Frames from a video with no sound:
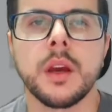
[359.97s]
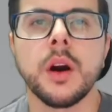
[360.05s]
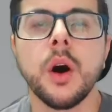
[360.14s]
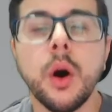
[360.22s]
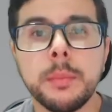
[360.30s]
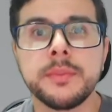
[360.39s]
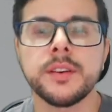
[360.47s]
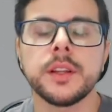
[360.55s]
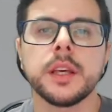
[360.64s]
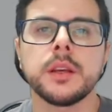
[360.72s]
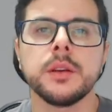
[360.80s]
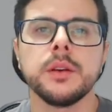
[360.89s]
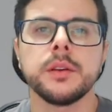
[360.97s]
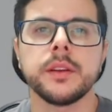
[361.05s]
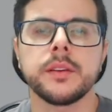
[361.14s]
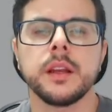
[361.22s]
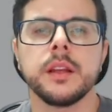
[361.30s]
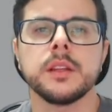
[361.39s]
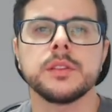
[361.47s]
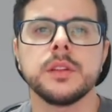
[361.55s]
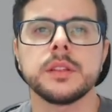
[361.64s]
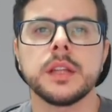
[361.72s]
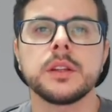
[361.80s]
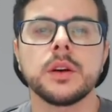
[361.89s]
Hopefully your design is
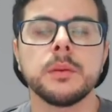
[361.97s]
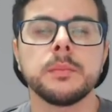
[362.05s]
not that